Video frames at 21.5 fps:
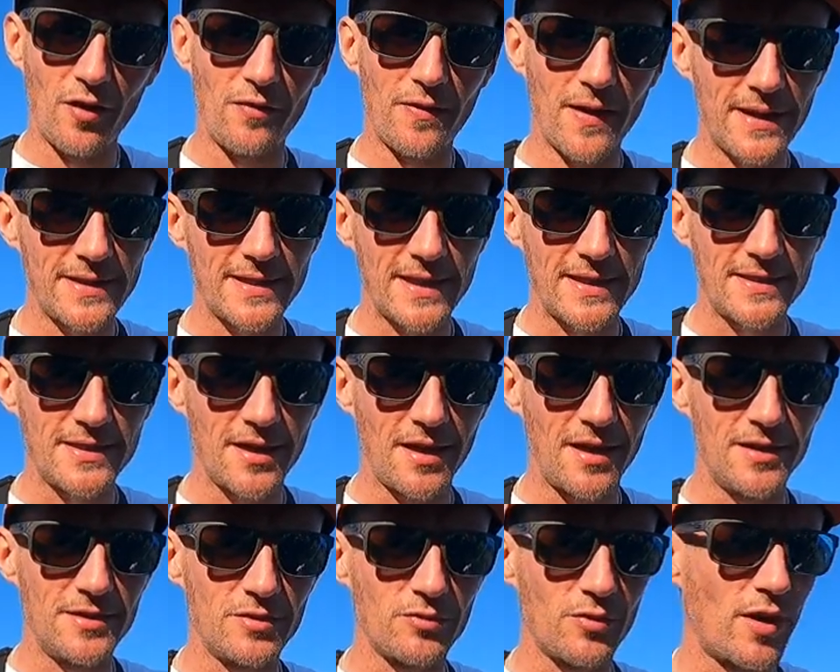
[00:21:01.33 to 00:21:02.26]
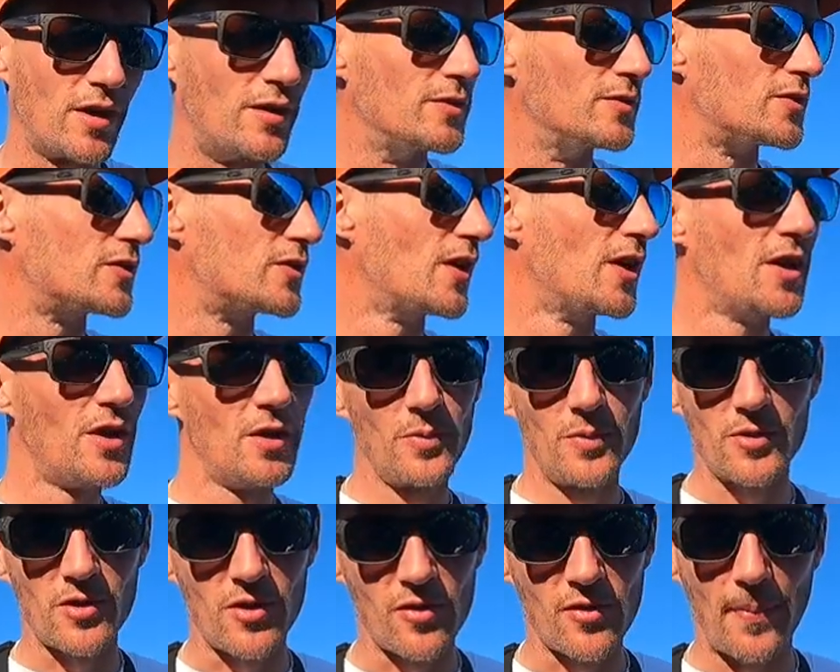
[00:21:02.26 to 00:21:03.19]
off as that tide rose,
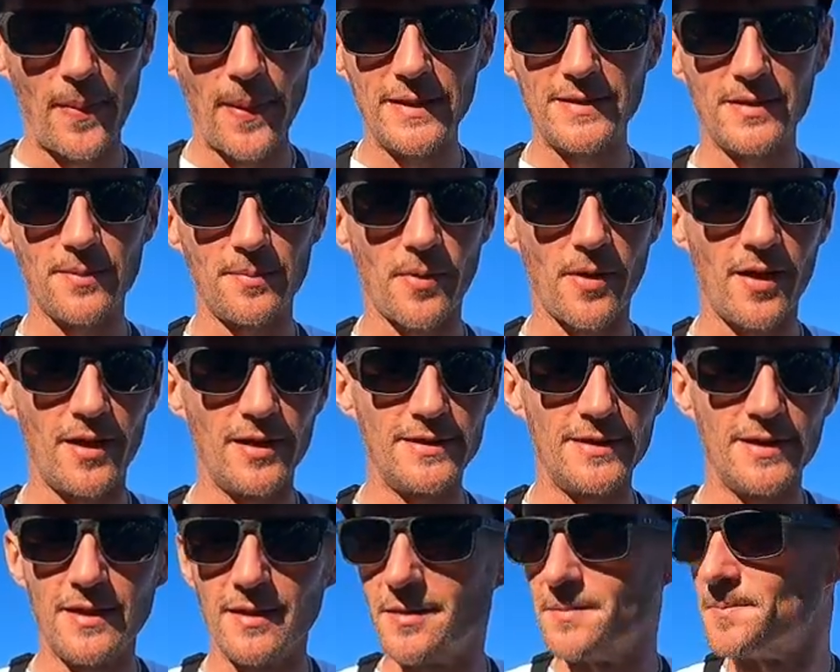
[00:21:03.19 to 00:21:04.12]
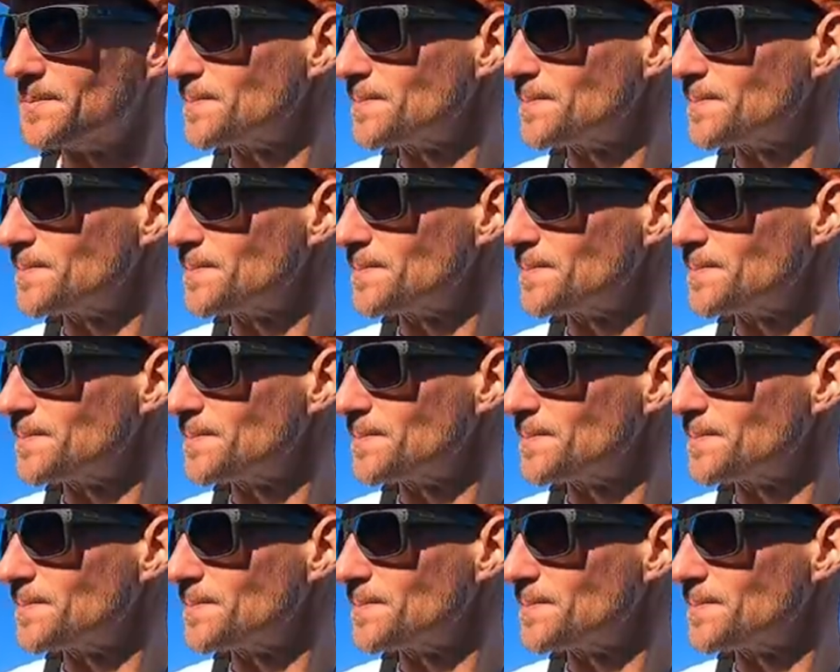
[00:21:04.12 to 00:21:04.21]
which is a bit surprising.